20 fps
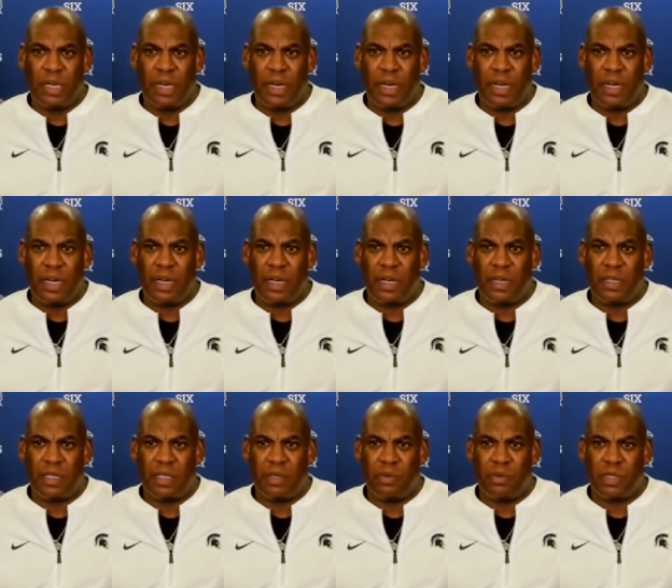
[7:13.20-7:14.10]

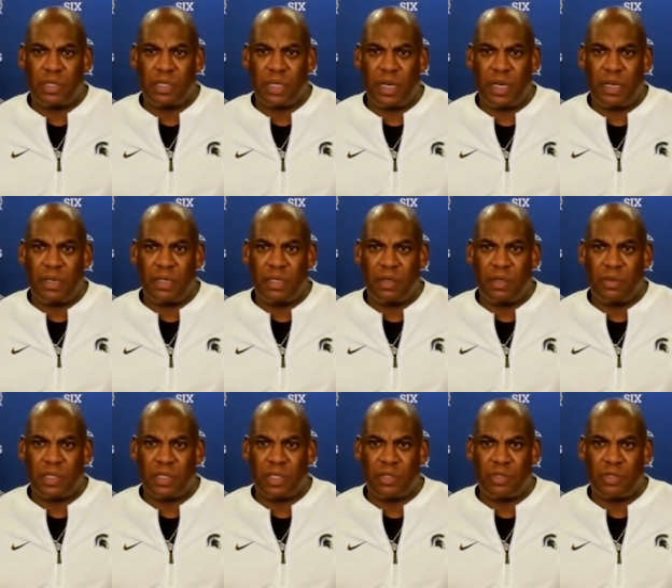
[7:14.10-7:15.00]
uh, it was a it
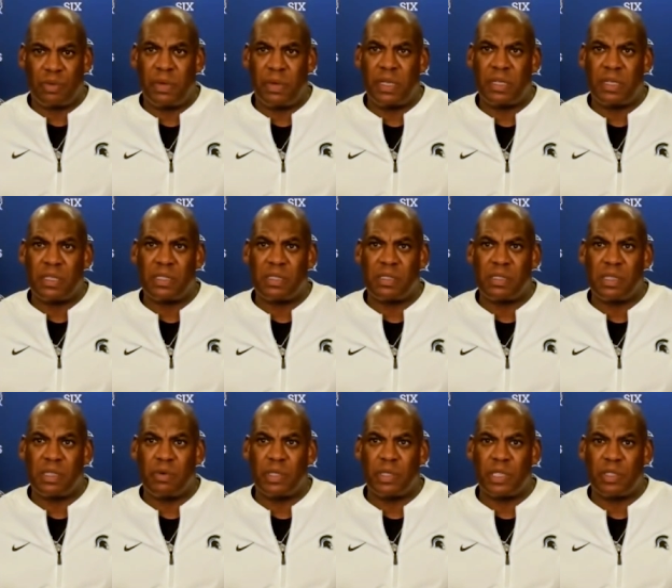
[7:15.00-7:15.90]
was a tremendous
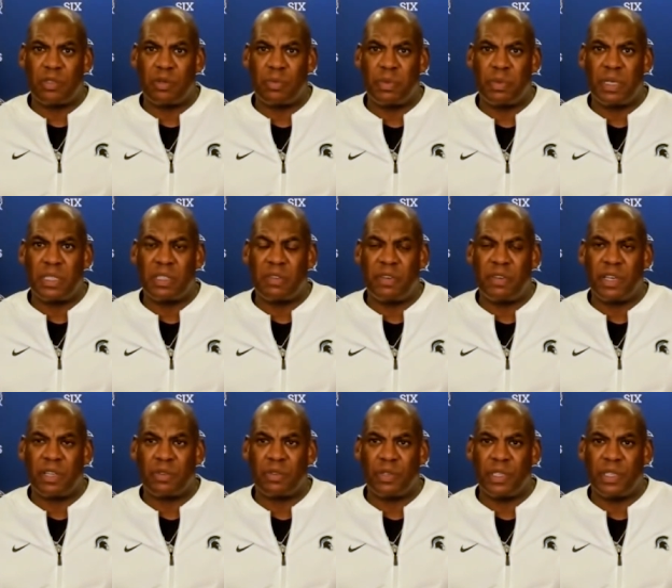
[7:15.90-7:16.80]
it was a tremendous
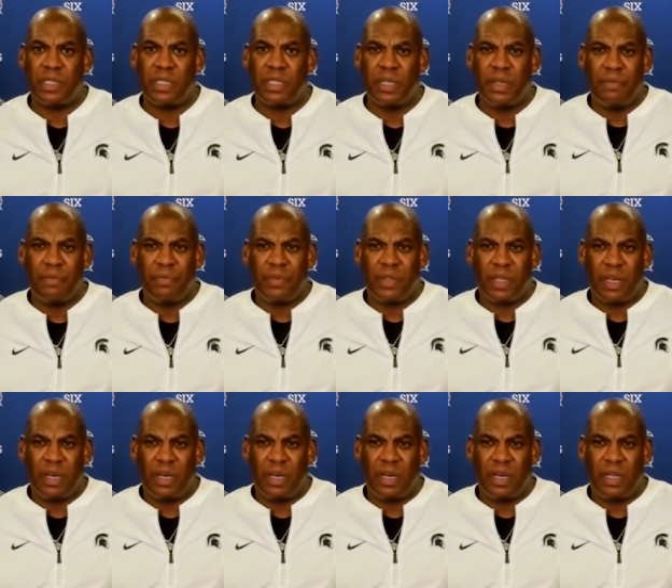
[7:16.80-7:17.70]
victory
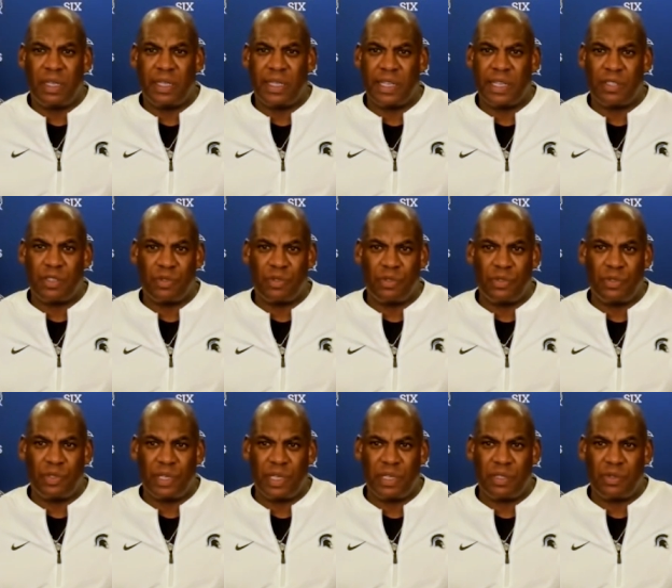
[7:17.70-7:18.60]
uh, to get
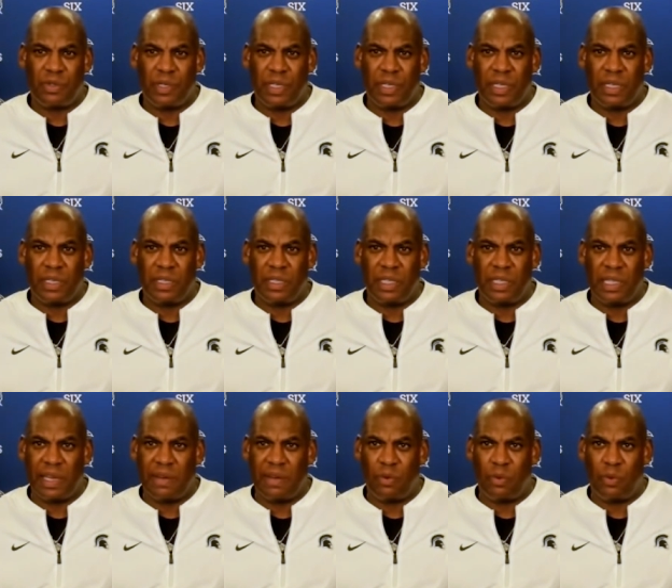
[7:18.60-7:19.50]
to get to
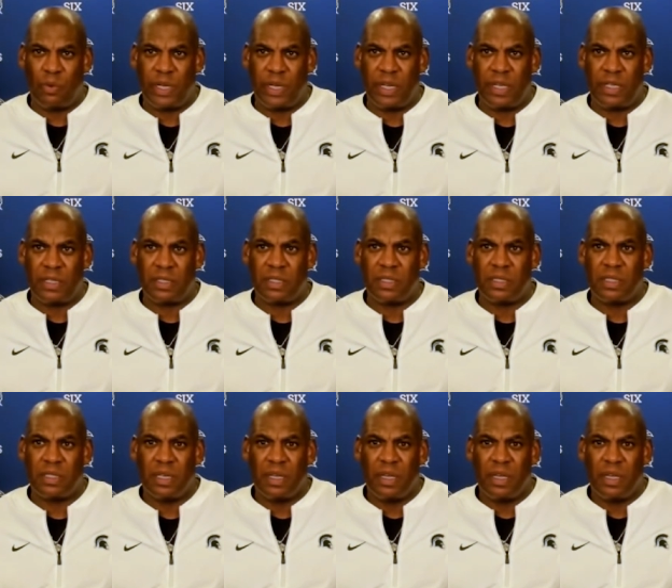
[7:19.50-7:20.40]
11
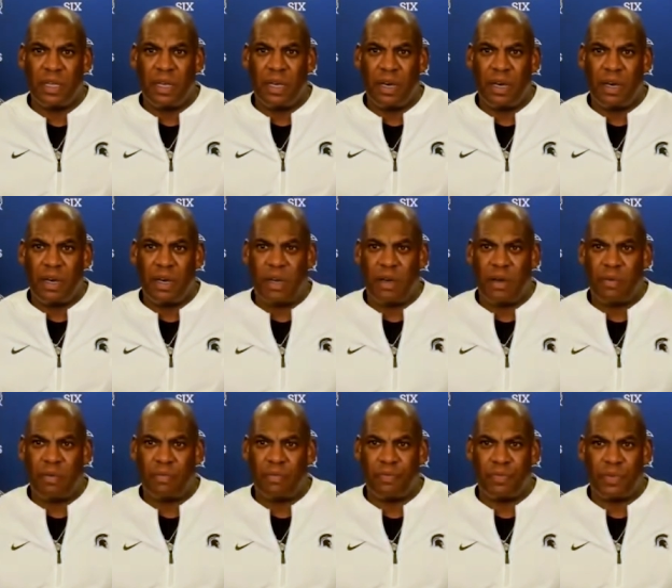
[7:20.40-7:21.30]
wins
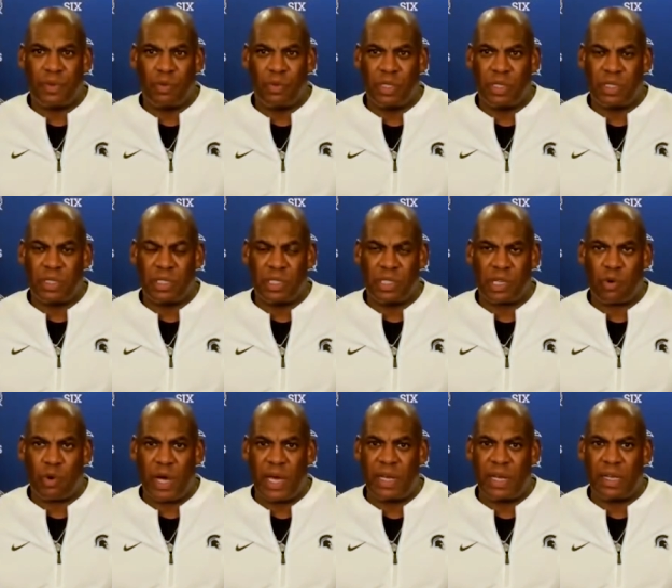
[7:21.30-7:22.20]
um, it was it's
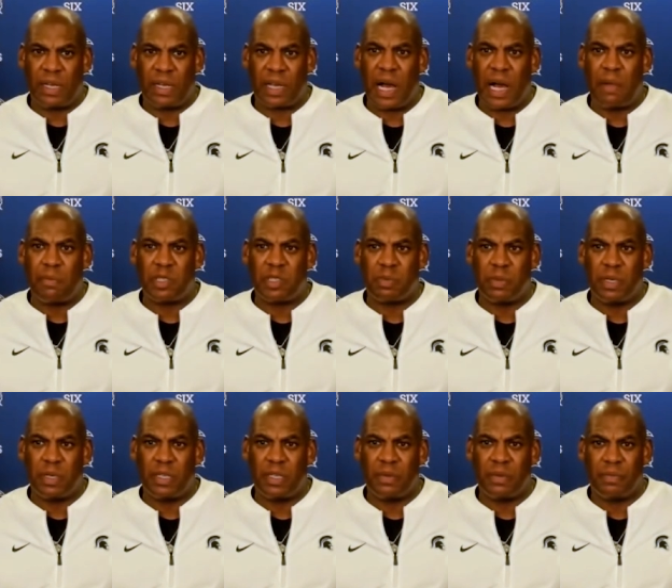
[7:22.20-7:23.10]
quite an
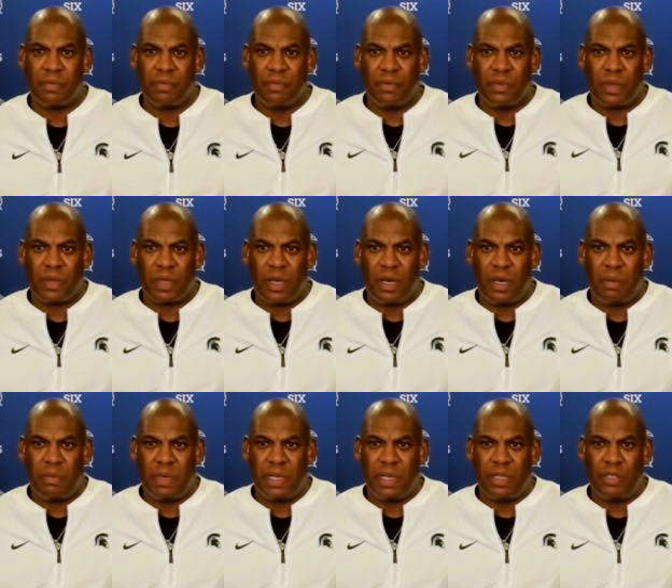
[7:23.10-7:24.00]
accomplishment
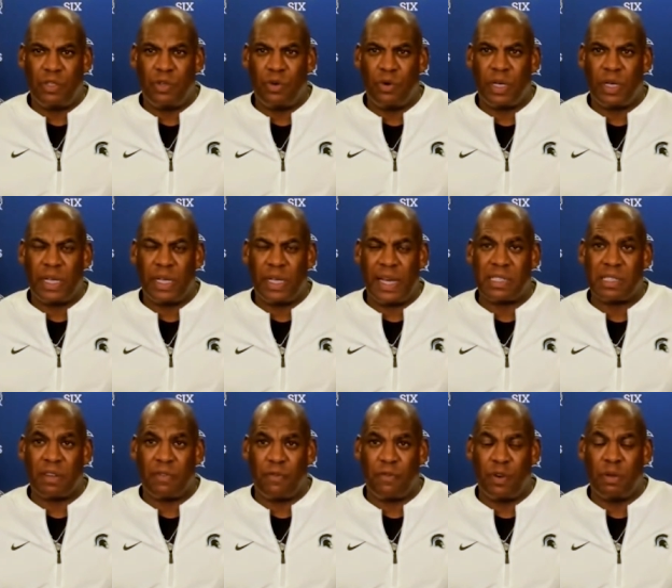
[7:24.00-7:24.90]
um, and doing it as
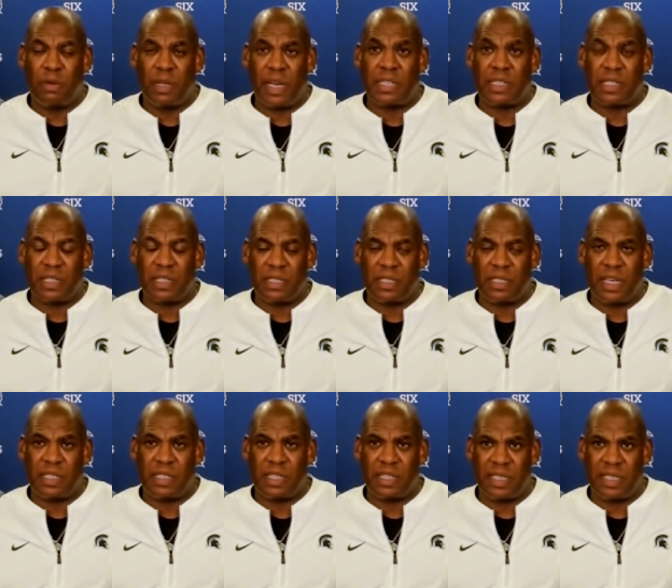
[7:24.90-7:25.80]
a as a
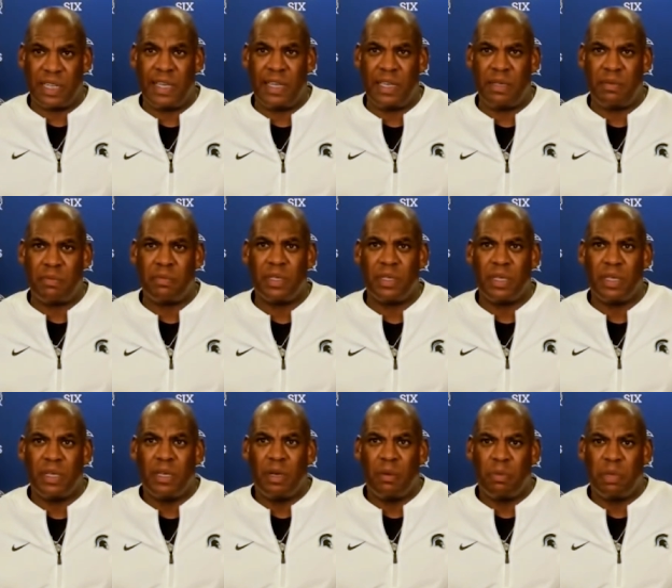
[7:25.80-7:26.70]
as a team
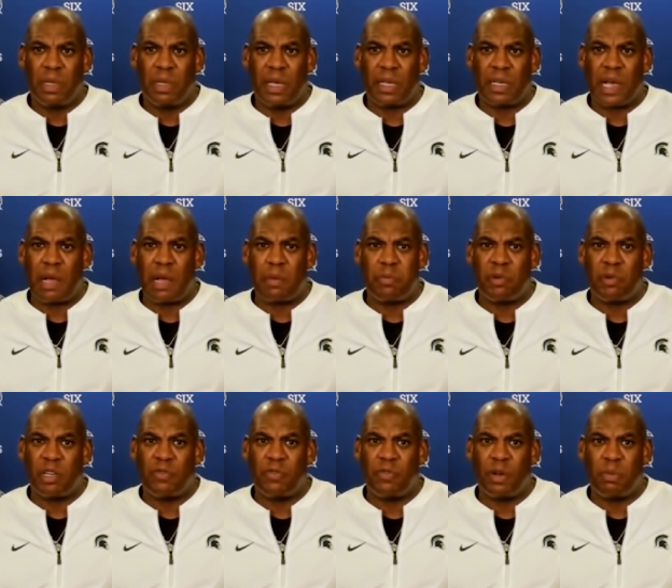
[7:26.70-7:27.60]
playing
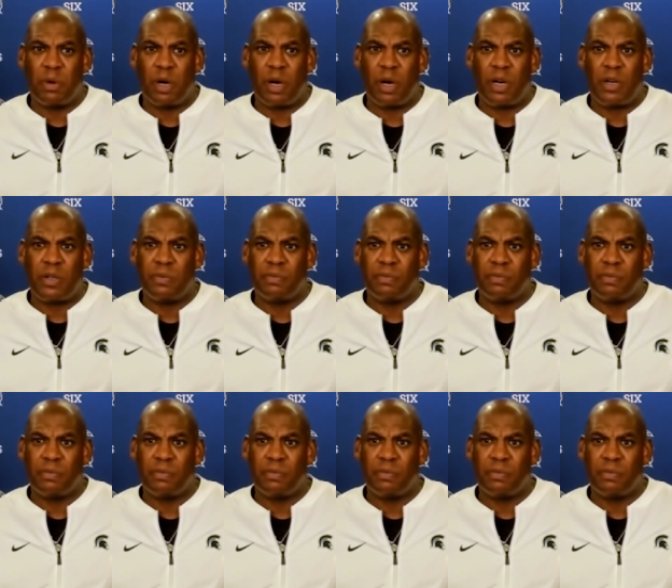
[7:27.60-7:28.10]
complementary football.